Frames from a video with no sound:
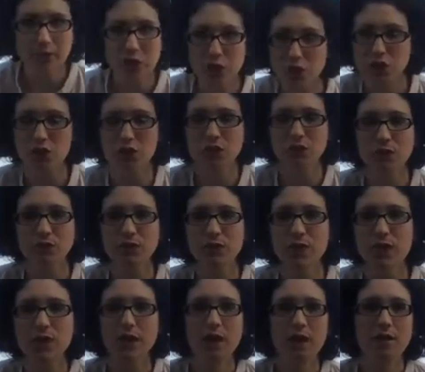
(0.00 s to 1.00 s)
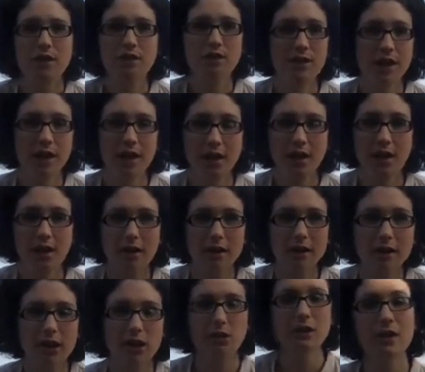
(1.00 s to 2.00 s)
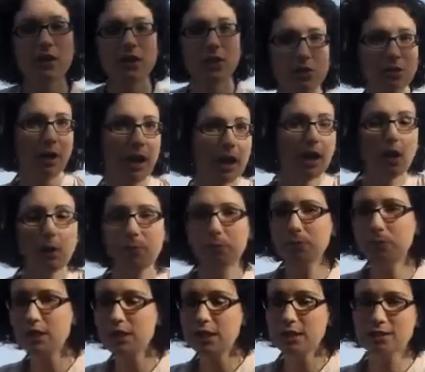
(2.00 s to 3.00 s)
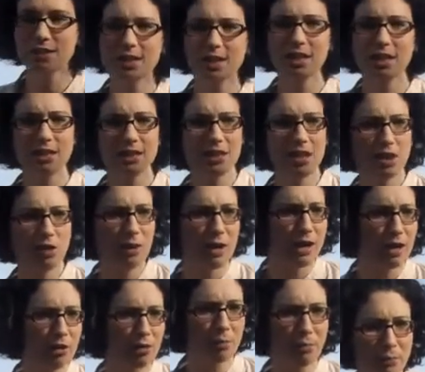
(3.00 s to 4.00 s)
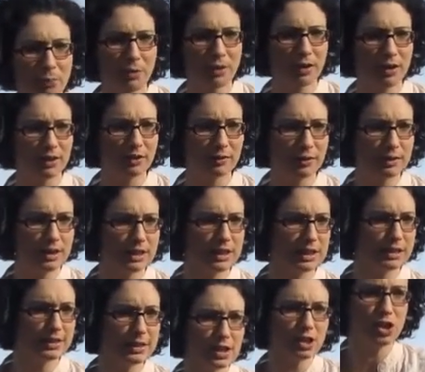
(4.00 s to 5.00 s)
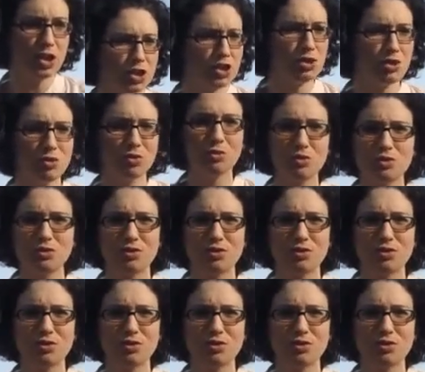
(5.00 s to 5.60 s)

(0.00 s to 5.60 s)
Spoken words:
shoes, they do help things, and they, help, I think they send shoes.